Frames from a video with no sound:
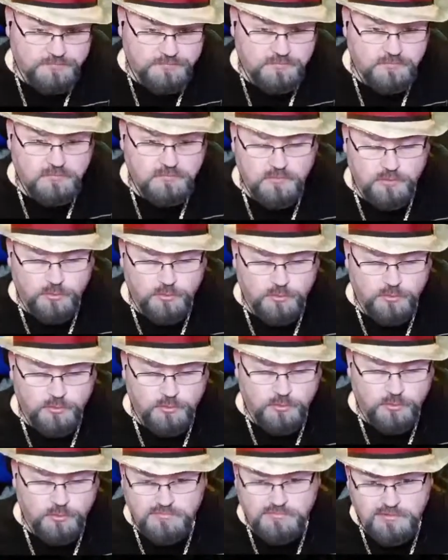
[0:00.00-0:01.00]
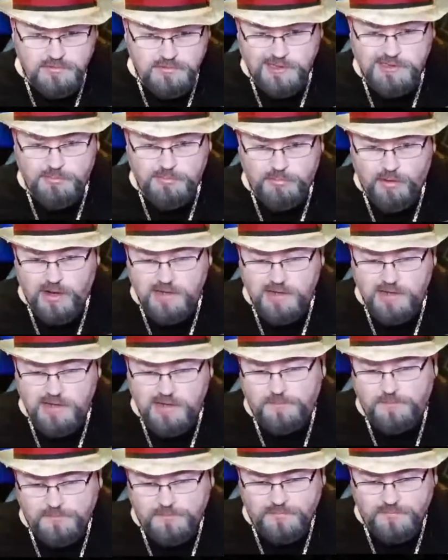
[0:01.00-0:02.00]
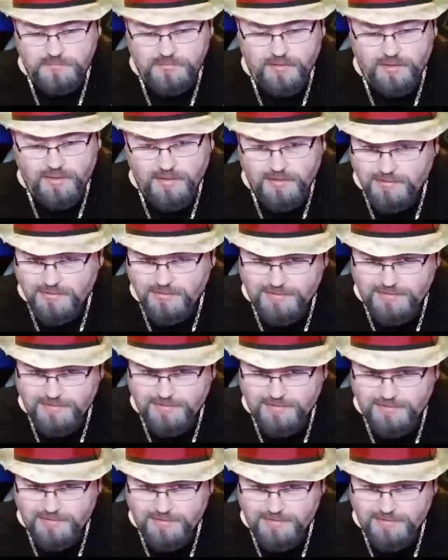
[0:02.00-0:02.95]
So everything's melted down by you? The snow's